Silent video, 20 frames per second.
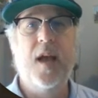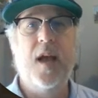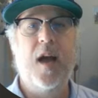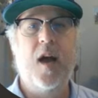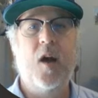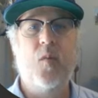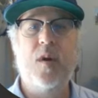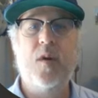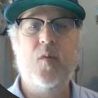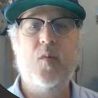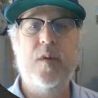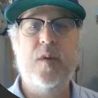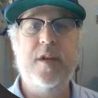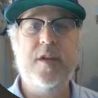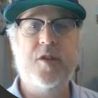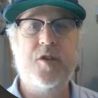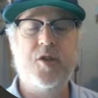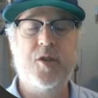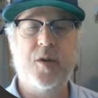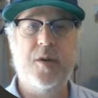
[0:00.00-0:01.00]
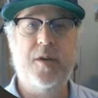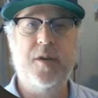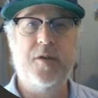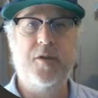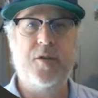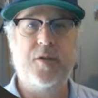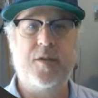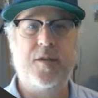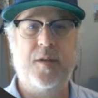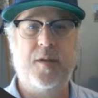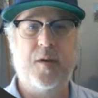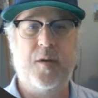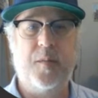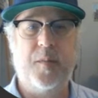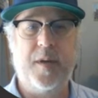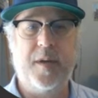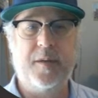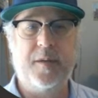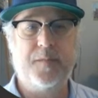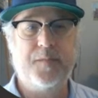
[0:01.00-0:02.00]
I want to reassure you just a little
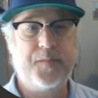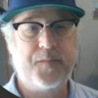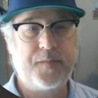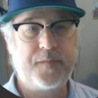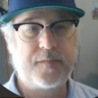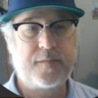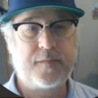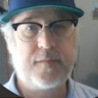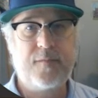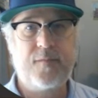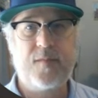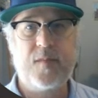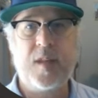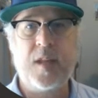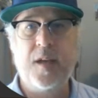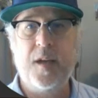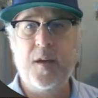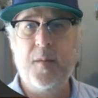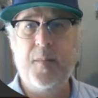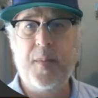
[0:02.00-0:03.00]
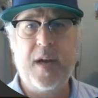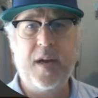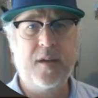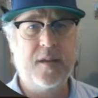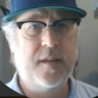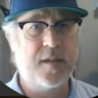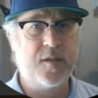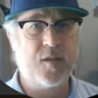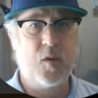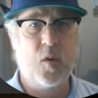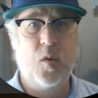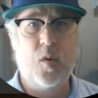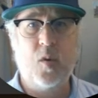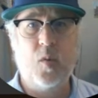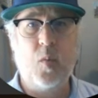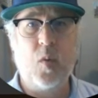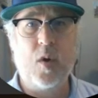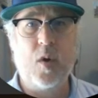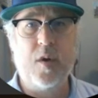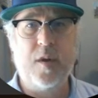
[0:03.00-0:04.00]
bit about this
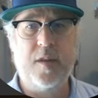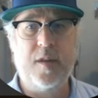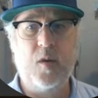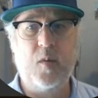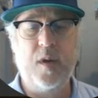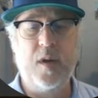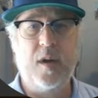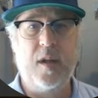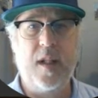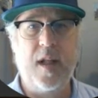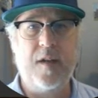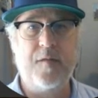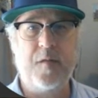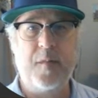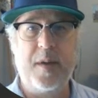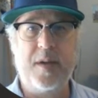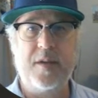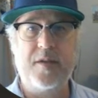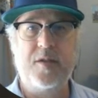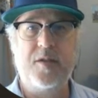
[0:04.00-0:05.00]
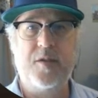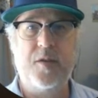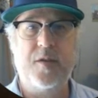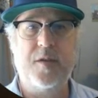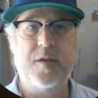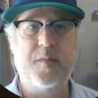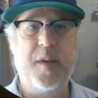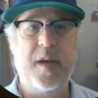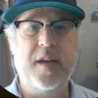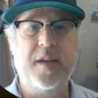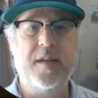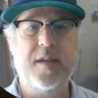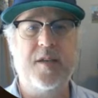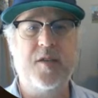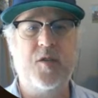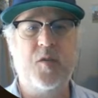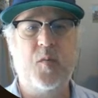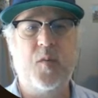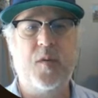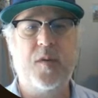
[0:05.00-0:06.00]
whole worry that we all have about students paying
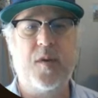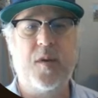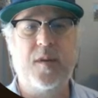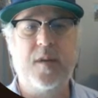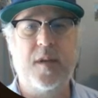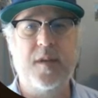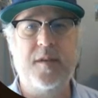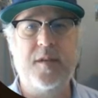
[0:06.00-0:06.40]
attention with online